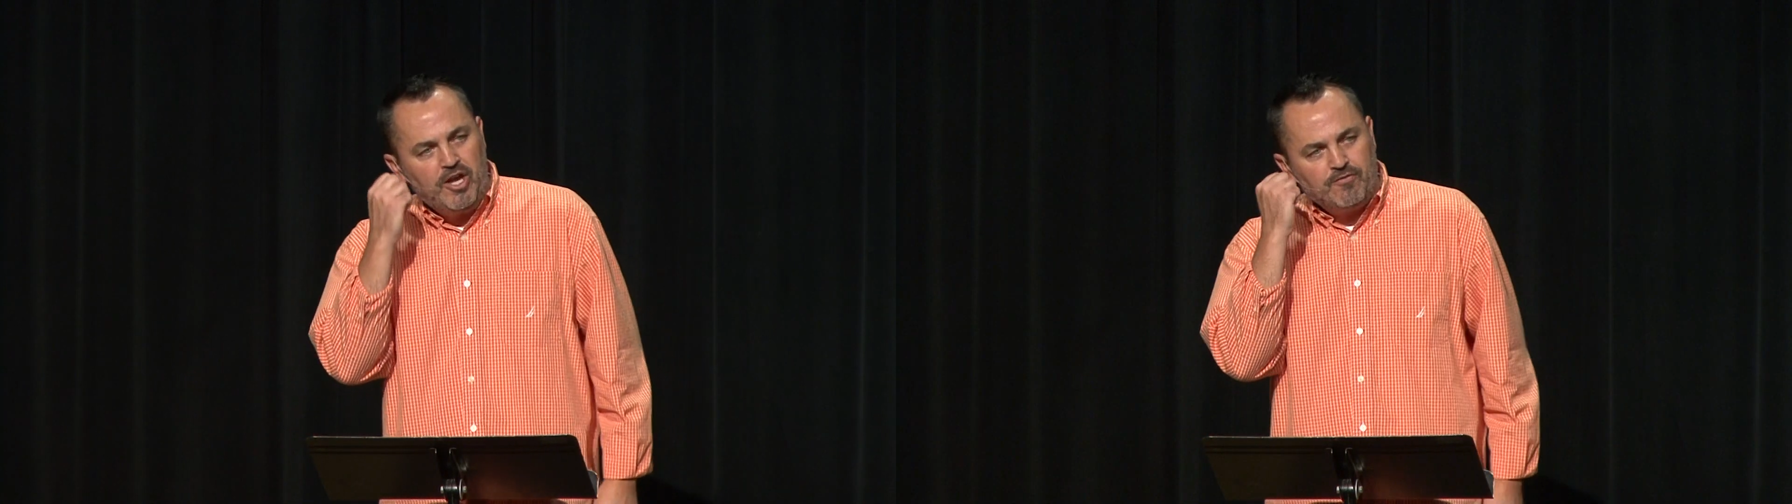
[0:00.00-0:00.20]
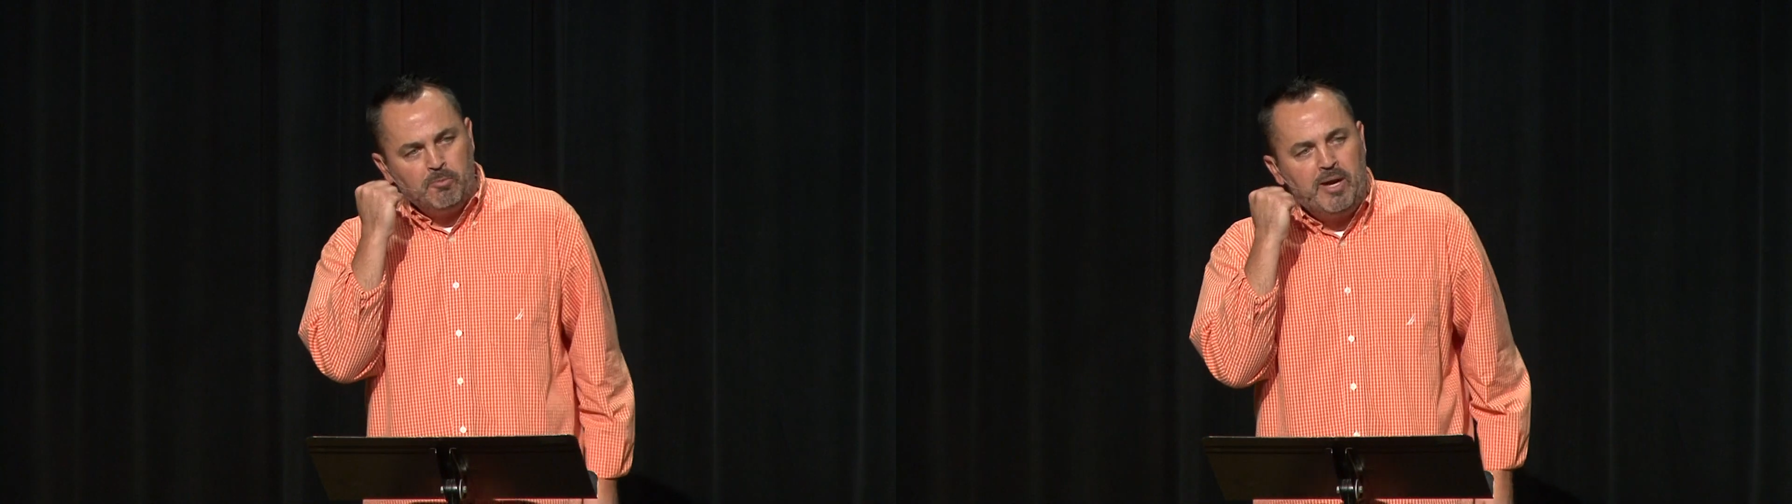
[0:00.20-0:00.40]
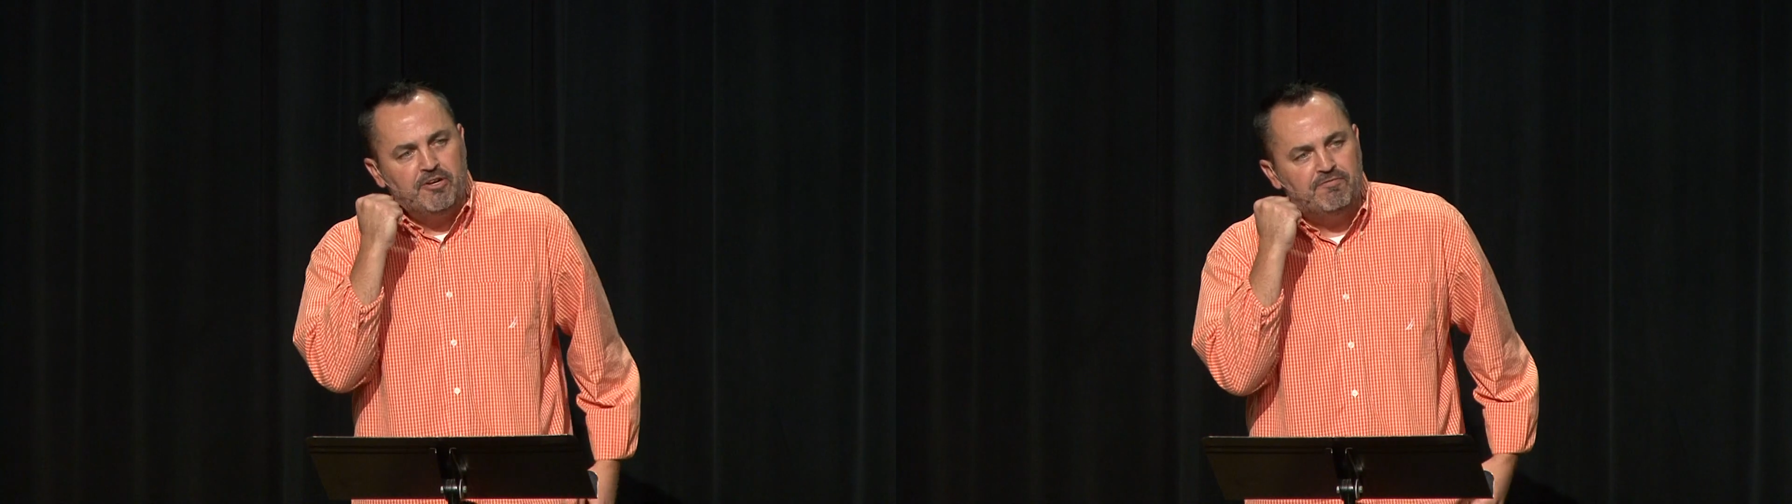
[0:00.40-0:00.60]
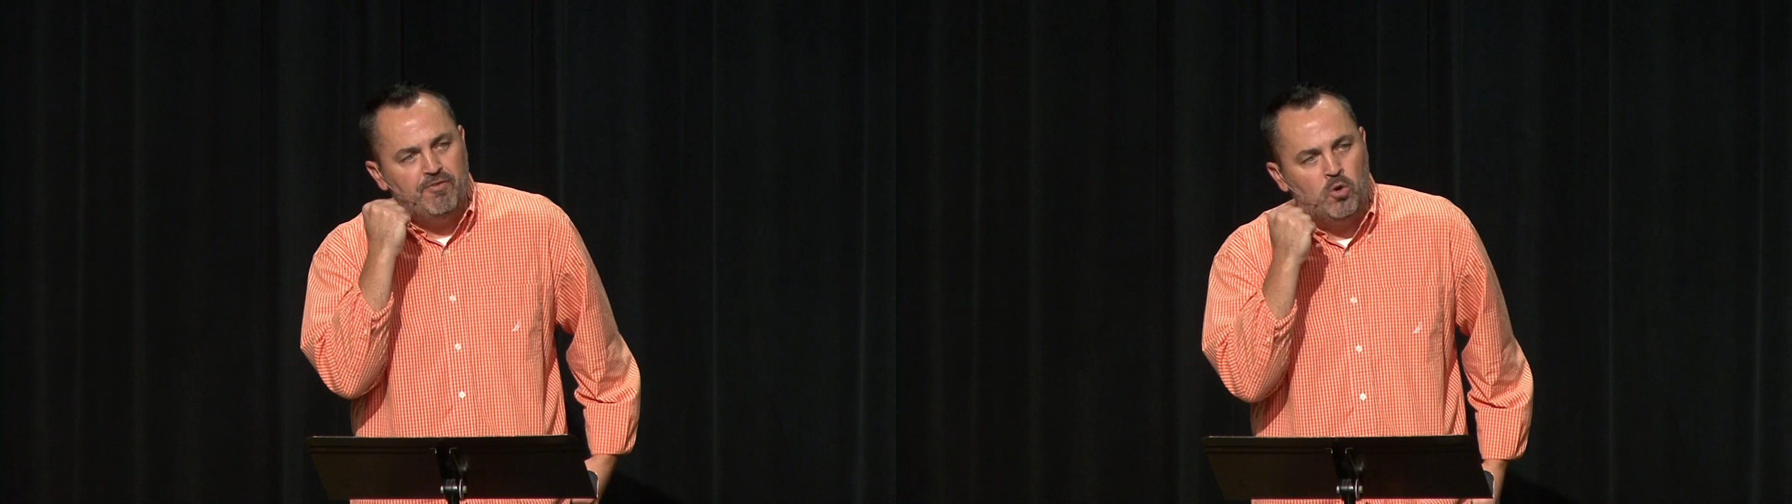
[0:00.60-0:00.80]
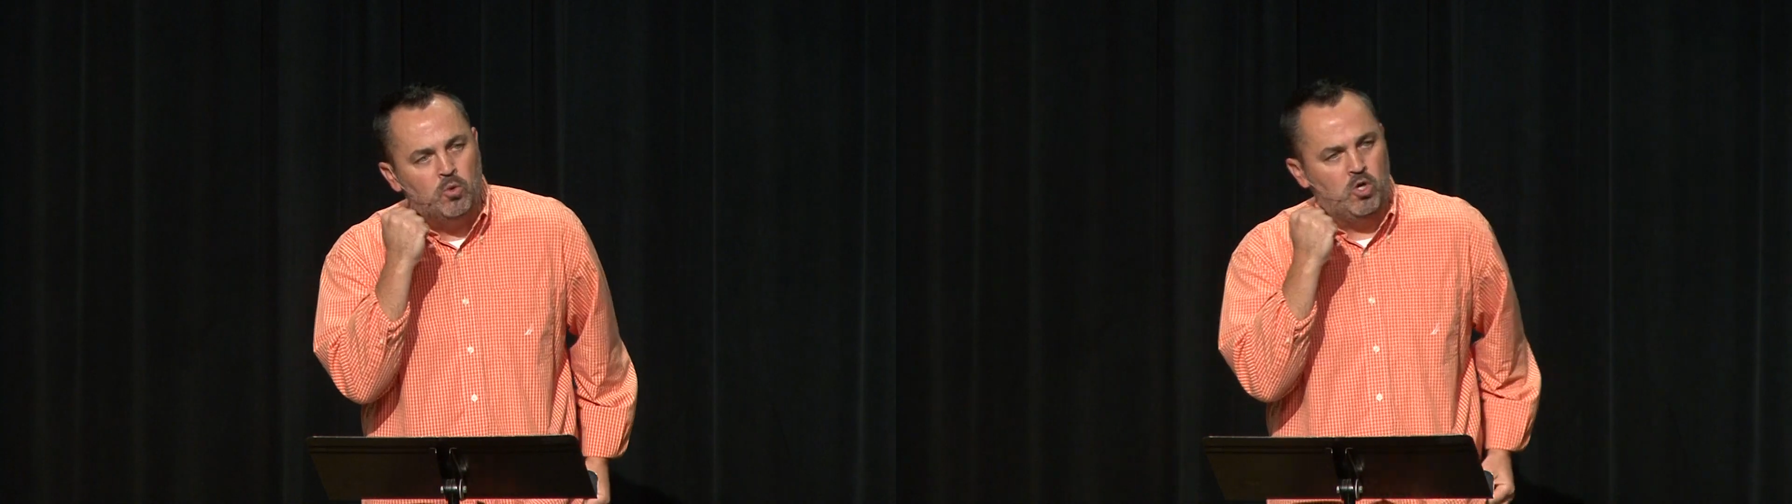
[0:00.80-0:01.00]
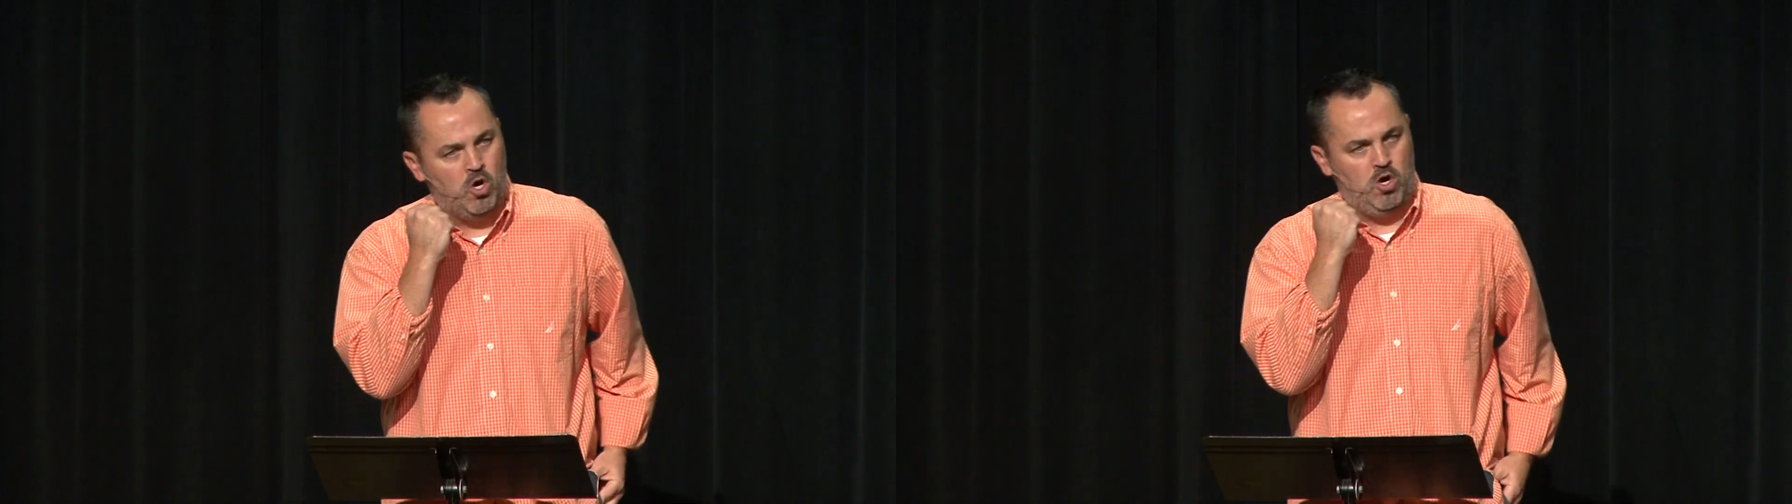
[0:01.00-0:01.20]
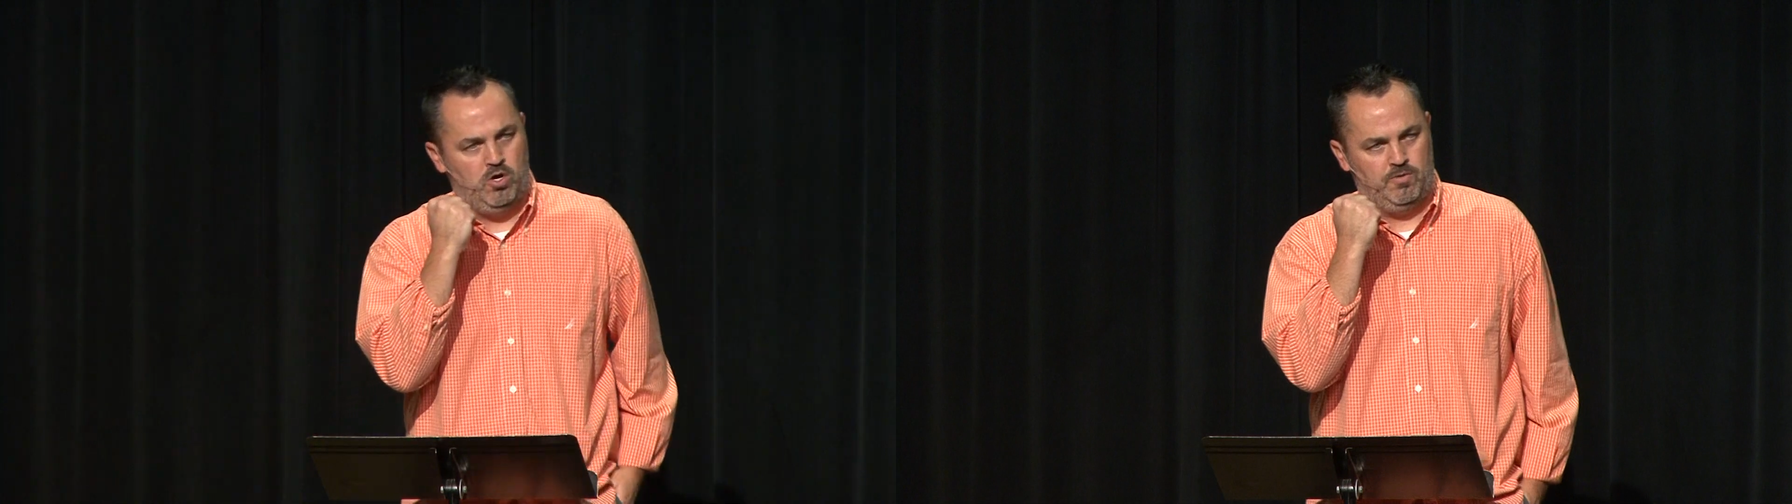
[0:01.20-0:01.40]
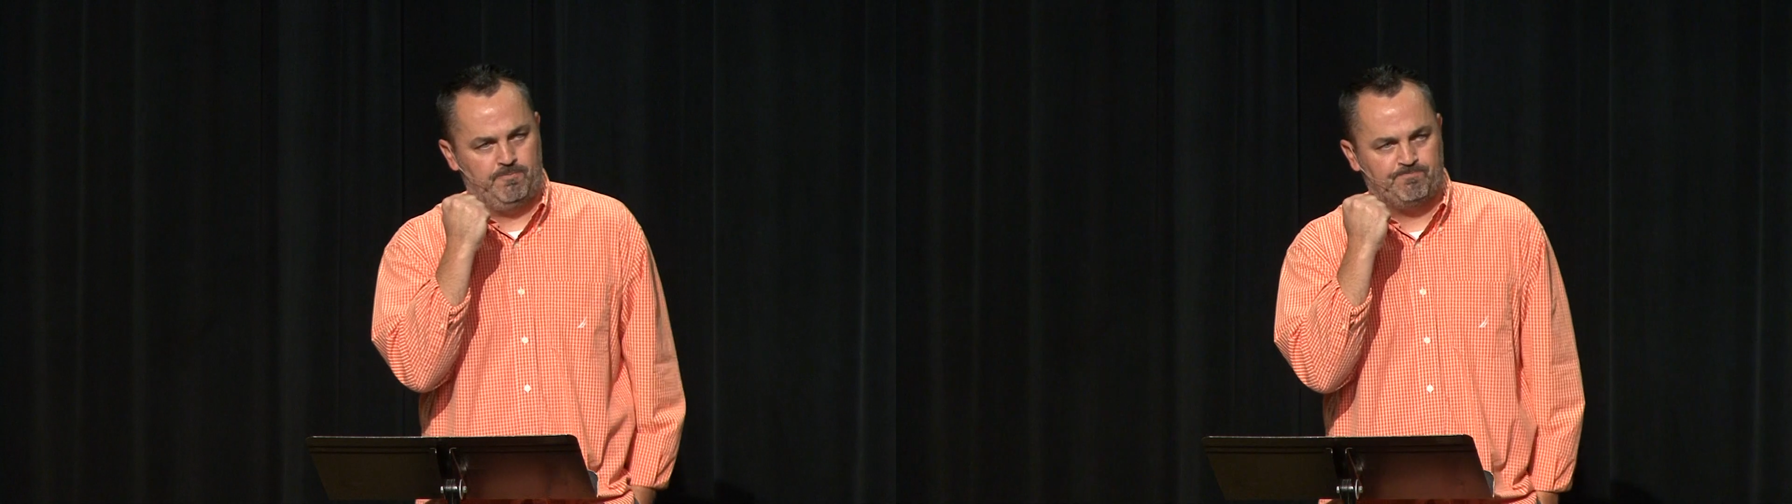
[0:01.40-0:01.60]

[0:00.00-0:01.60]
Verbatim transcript: ever made a phone call